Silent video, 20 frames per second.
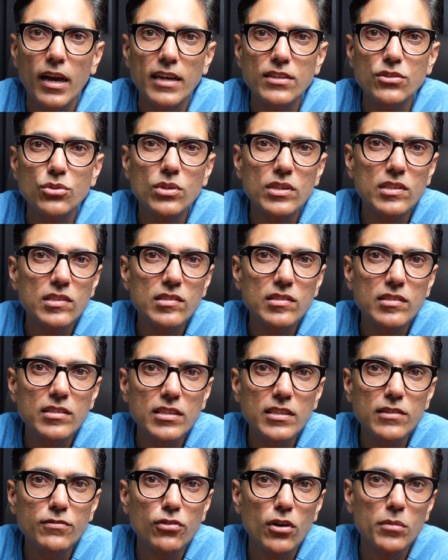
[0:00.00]
As you can
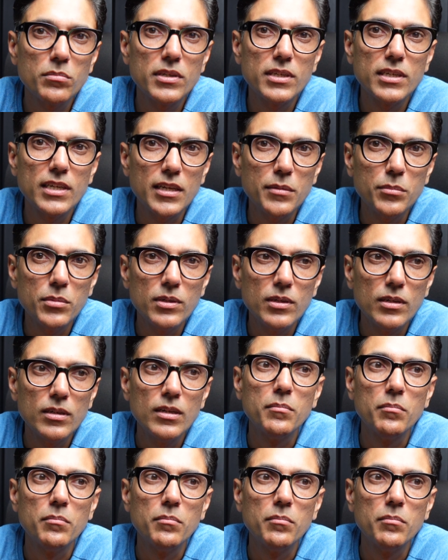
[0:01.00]
see from the table,